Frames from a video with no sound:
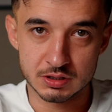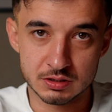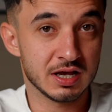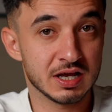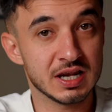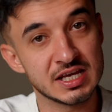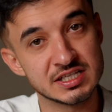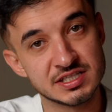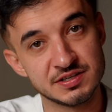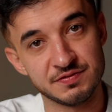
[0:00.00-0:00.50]

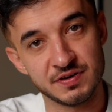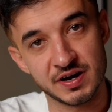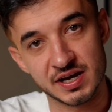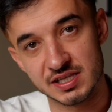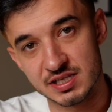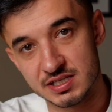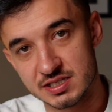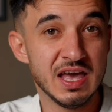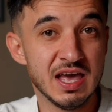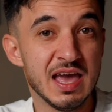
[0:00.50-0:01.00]
Classify
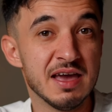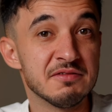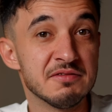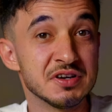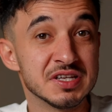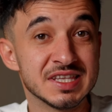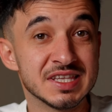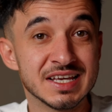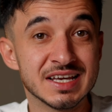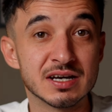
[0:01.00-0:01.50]
this.
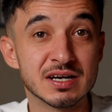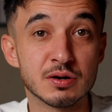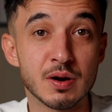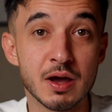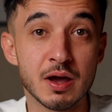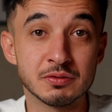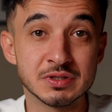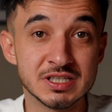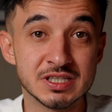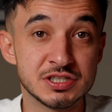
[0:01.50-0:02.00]
Everything
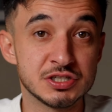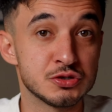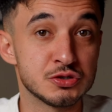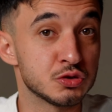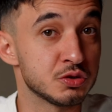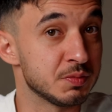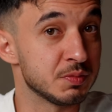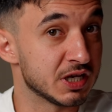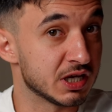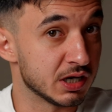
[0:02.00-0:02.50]
around it
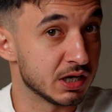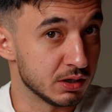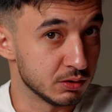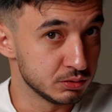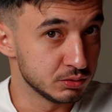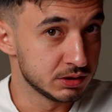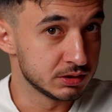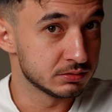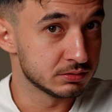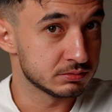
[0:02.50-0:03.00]
should be code,